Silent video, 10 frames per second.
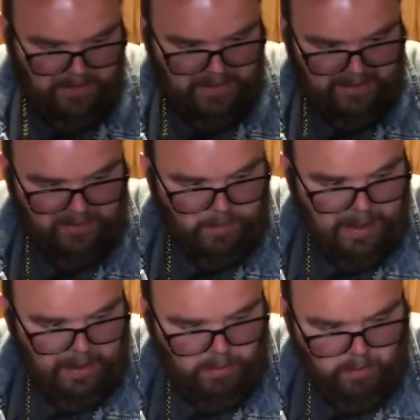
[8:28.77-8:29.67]
things
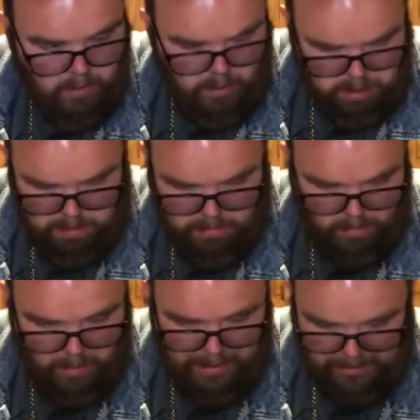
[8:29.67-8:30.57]
away while you're